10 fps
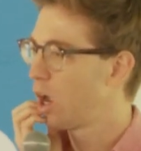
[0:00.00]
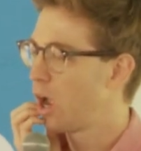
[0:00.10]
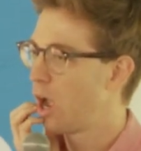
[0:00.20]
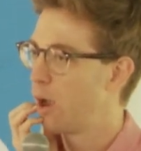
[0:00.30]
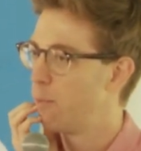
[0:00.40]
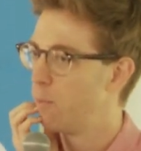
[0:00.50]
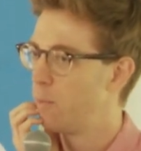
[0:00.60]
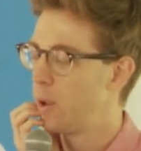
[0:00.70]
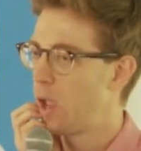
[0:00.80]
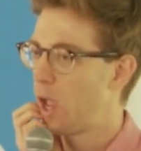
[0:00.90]

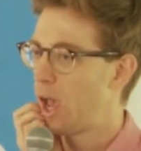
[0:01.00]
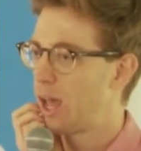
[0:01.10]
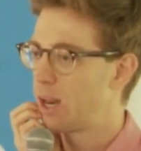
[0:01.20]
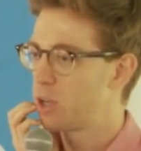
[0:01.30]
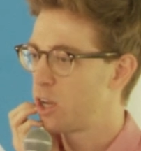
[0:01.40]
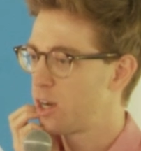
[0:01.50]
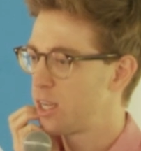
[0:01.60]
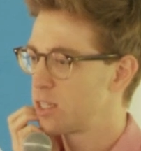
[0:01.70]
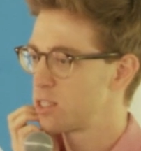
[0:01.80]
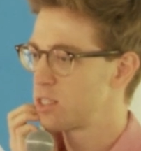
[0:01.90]
And I'm
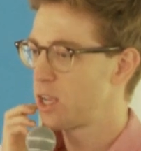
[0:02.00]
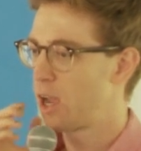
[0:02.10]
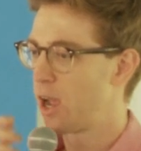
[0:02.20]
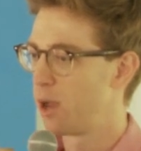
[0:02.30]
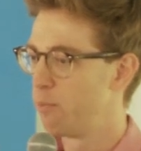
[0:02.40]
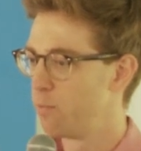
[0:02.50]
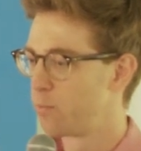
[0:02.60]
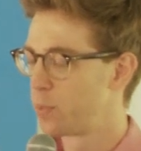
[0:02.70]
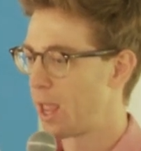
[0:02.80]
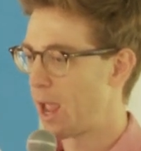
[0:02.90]
curious
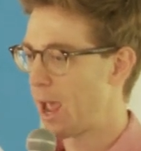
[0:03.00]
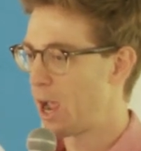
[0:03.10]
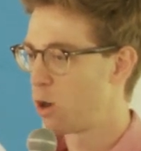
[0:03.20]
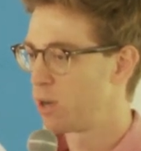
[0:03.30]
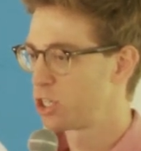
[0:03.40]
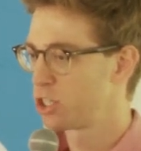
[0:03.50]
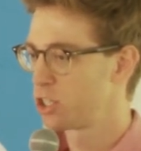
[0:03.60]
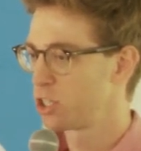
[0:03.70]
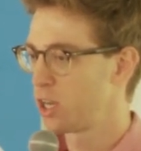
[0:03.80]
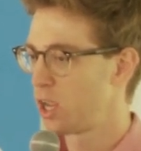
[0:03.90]
how
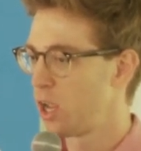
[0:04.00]
much,